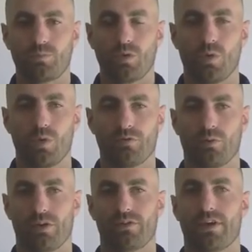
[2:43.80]
or for
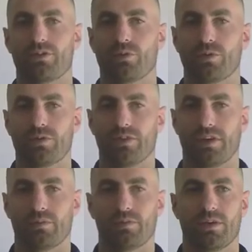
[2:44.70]
one of these actuarial
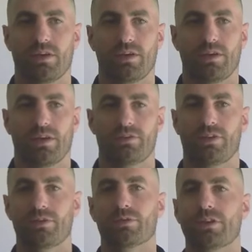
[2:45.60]
exams,
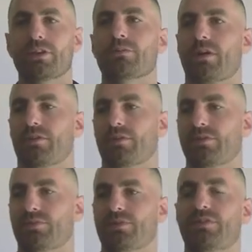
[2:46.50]
general linear models,
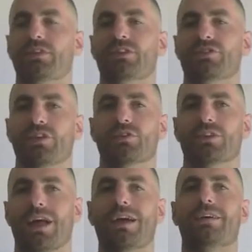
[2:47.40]
specifically
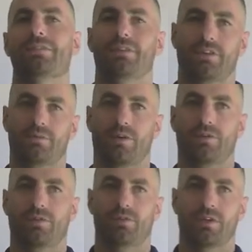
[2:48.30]
generalized linear
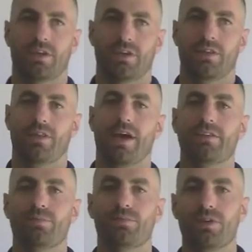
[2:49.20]
models,
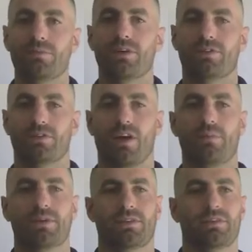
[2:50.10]
that's pretty much the
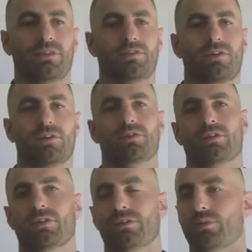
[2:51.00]
topic that this falls
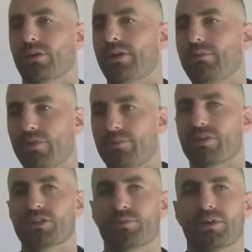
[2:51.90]
under. Well, not pretty
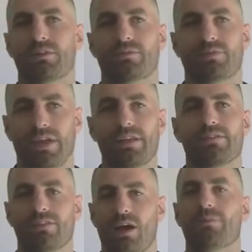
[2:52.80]
much, but that is
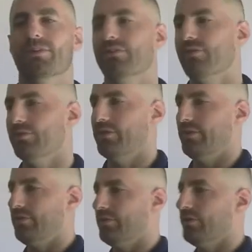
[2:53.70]
the topic this falls
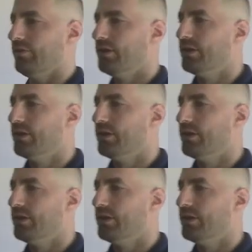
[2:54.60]
under. So